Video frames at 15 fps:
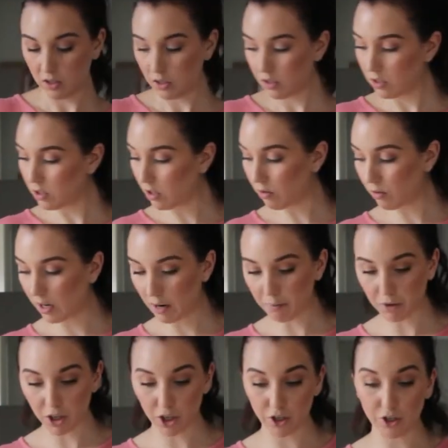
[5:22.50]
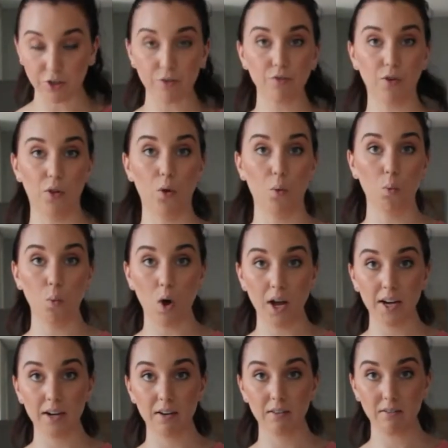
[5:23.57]
So I'm gonna do, for the
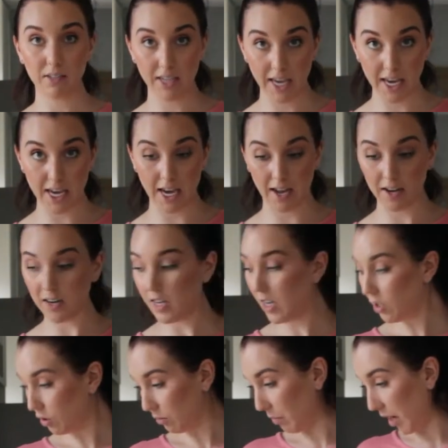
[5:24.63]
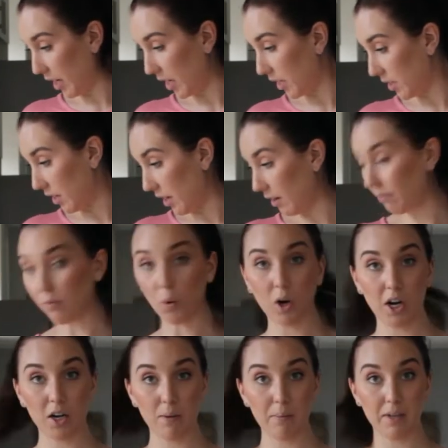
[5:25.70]
1 can, so mine is a
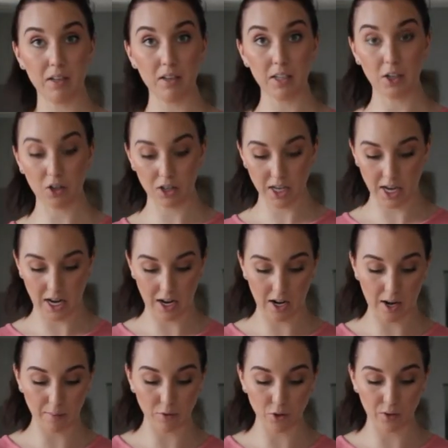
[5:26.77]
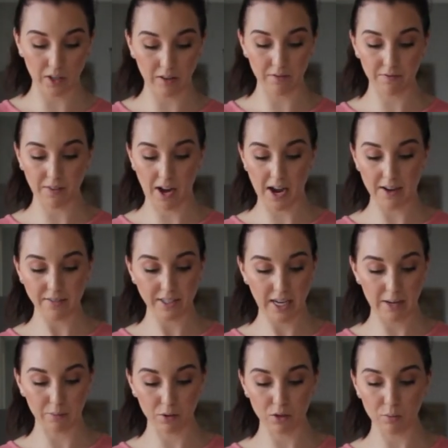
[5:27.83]
400 milliliter can, I'm doing 5
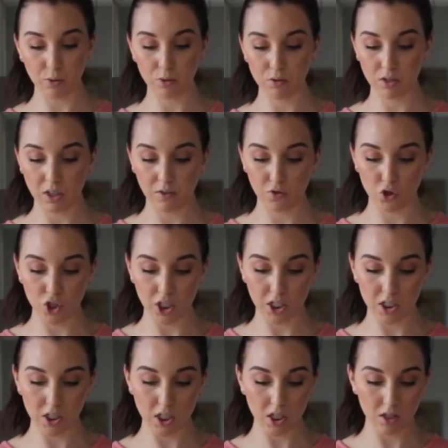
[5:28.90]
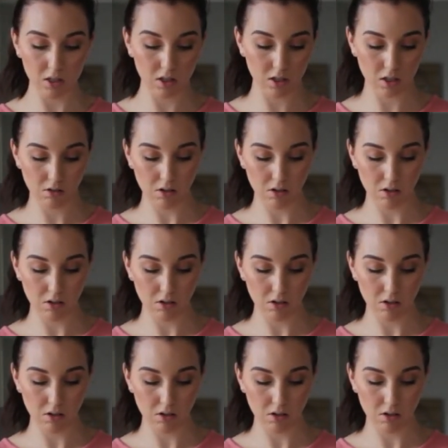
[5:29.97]
tablespoons of chia seeds.